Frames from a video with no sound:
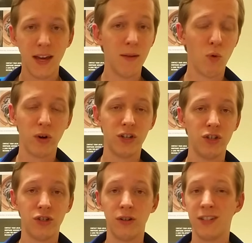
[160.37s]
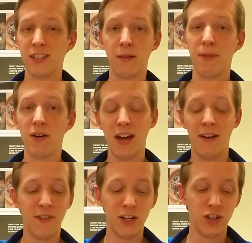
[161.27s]
in mortgage insurance as compared to
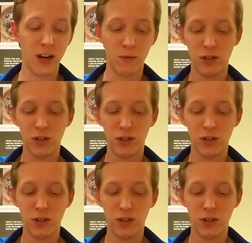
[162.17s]
FHA,